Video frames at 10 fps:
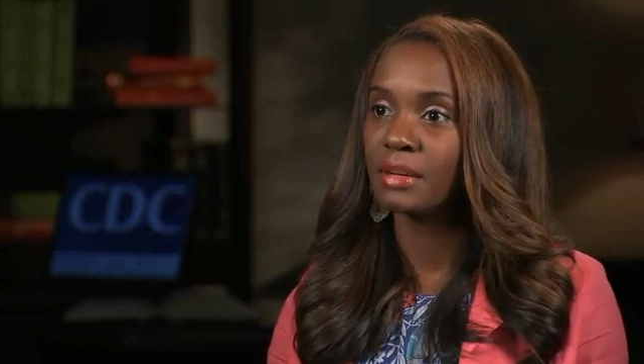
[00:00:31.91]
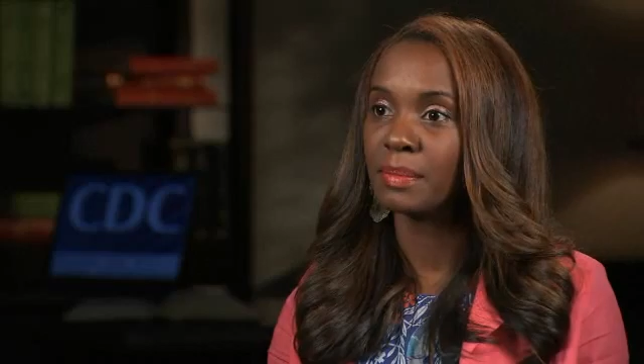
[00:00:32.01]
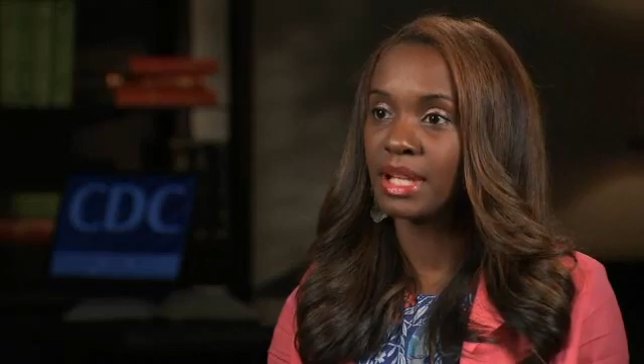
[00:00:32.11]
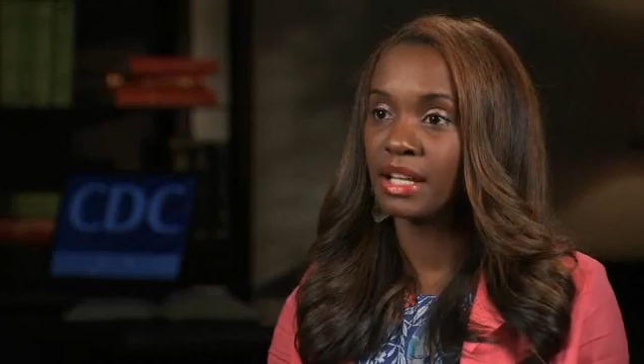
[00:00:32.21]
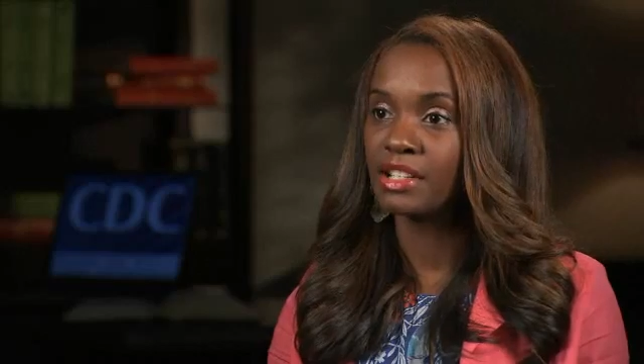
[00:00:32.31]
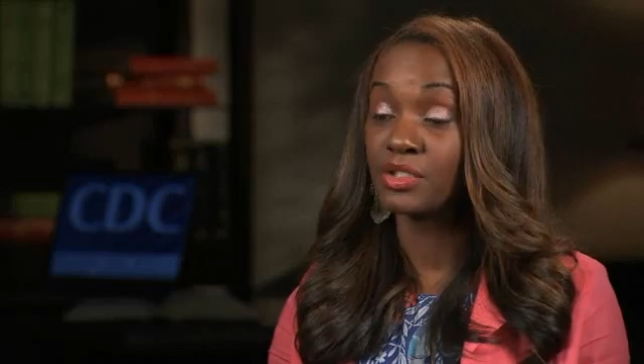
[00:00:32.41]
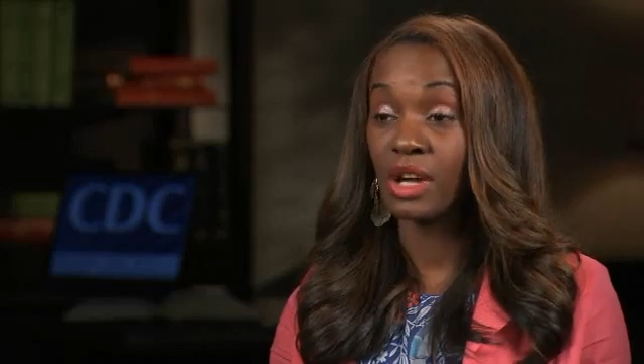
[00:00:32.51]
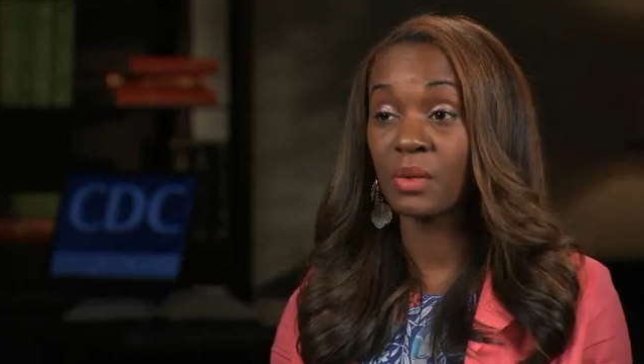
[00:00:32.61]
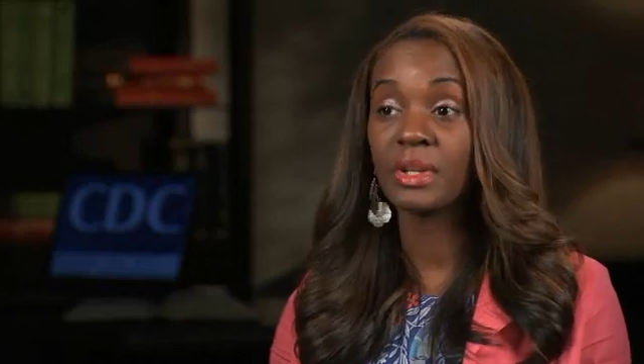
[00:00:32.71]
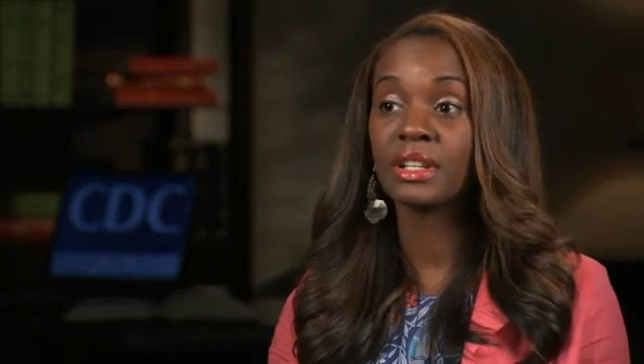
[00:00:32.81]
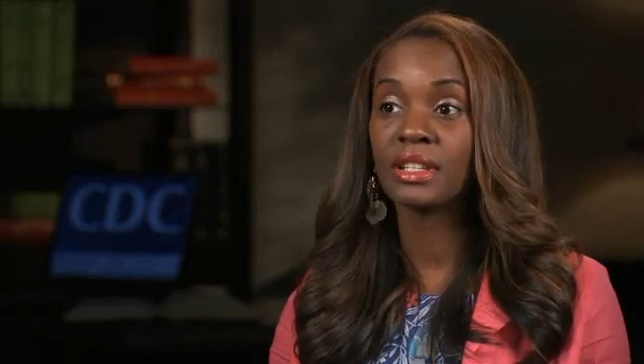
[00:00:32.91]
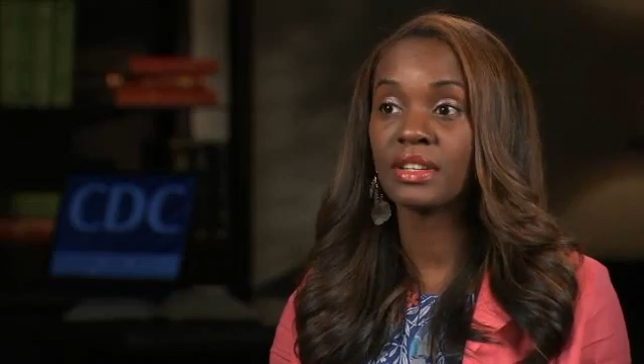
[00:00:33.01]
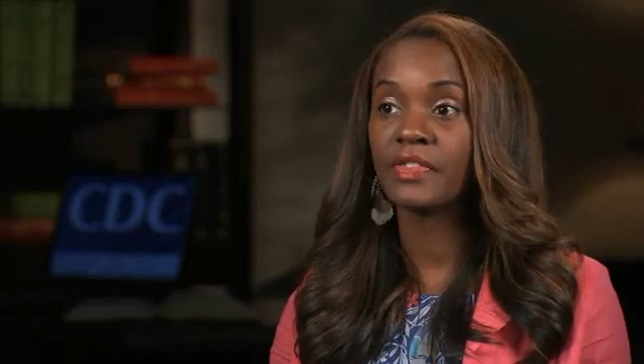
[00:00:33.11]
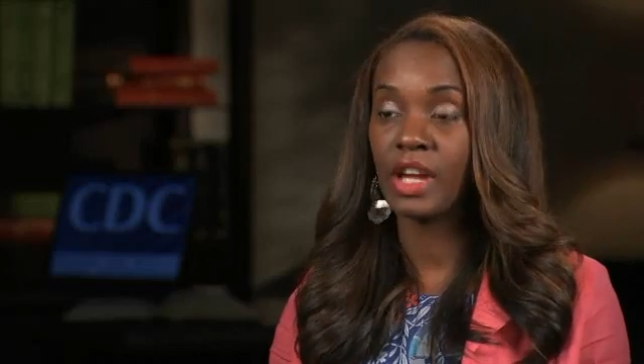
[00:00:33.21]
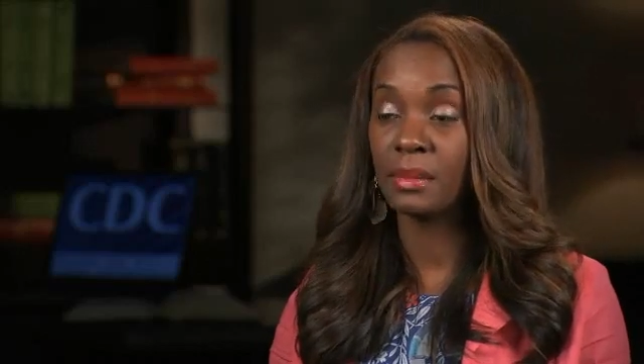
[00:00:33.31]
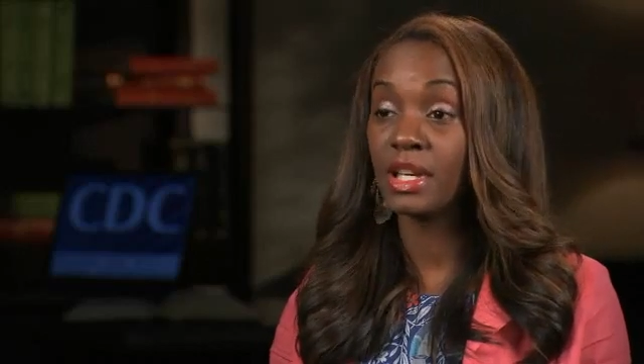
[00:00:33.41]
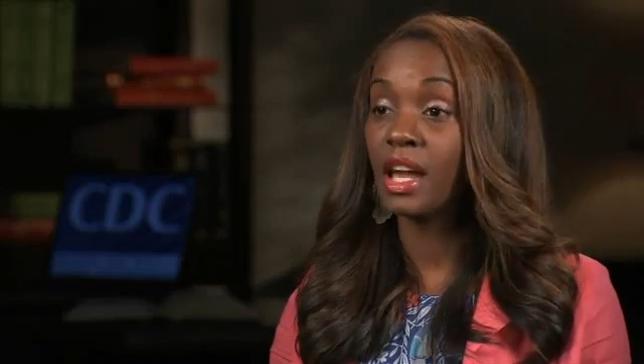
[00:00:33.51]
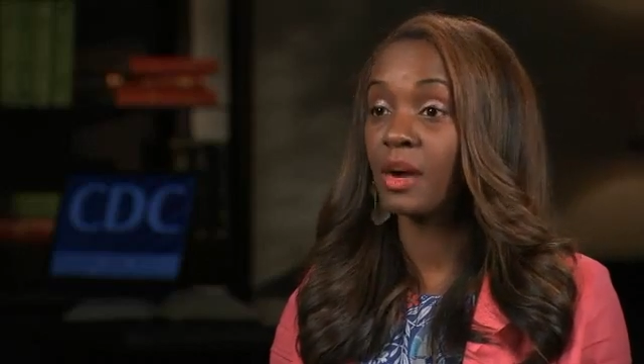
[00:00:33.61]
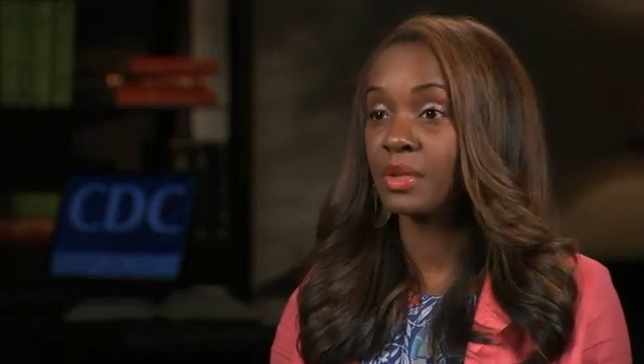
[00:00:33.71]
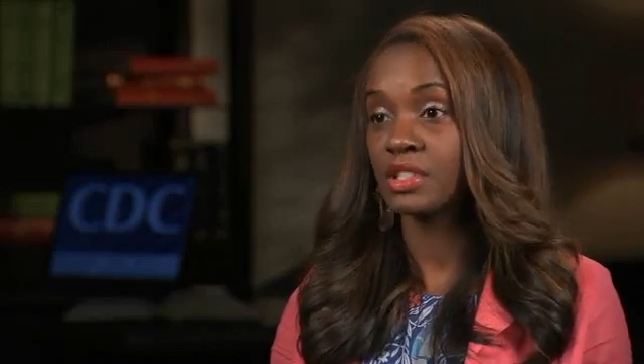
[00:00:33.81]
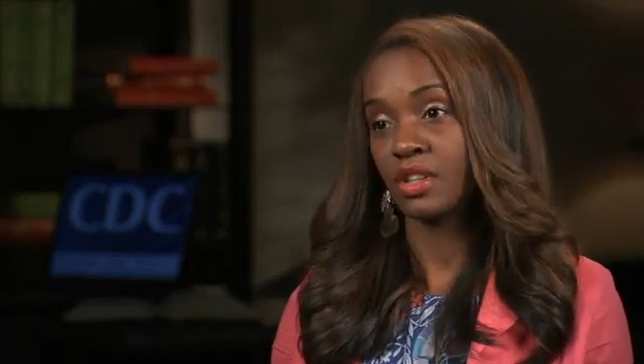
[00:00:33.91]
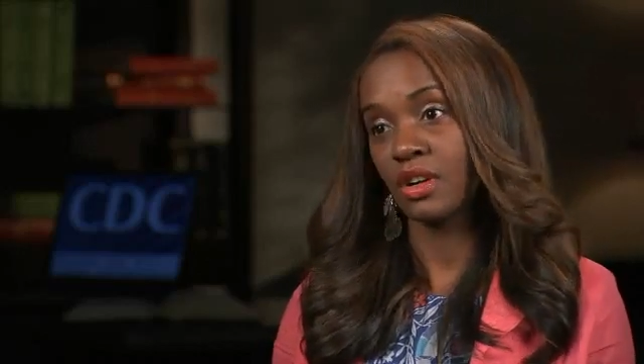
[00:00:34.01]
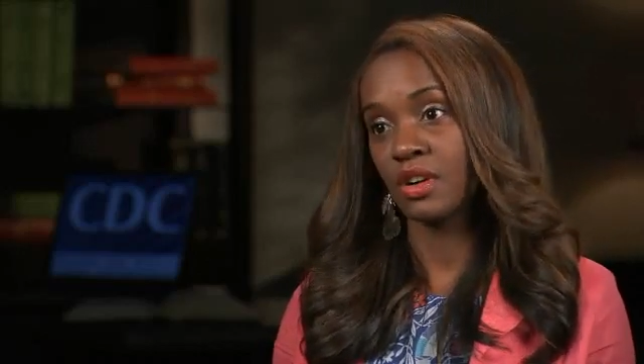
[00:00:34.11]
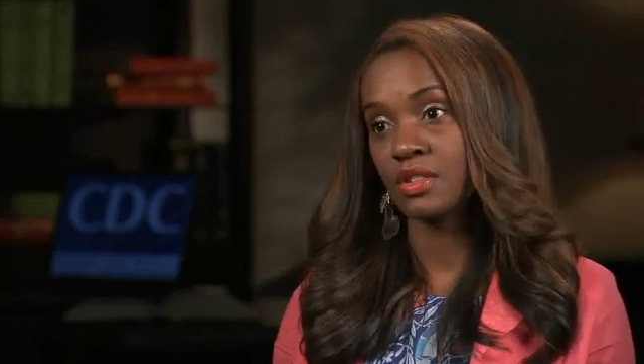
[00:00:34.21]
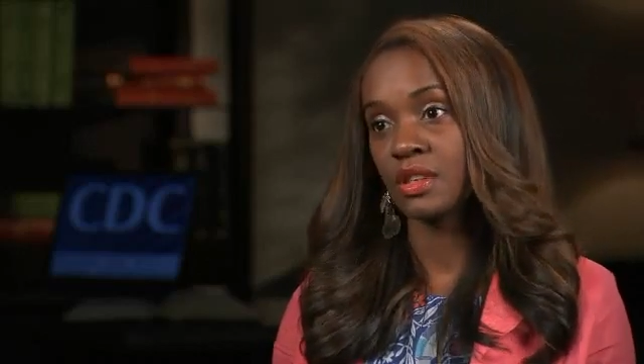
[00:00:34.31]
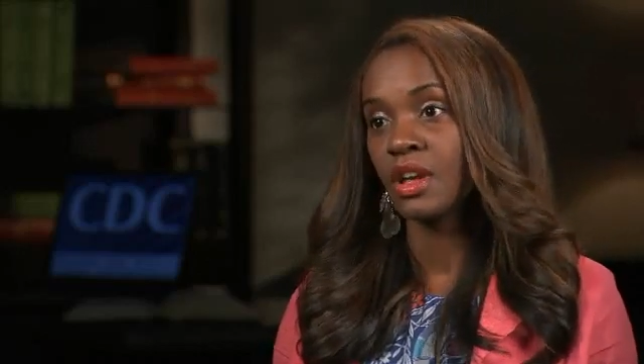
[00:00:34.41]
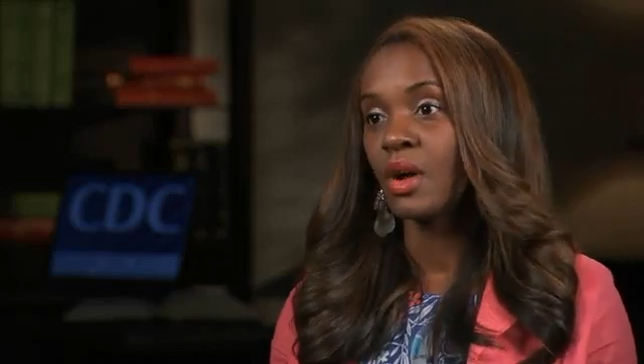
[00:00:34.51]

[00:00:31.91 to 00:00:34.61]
planning tri-weekly family outreach calls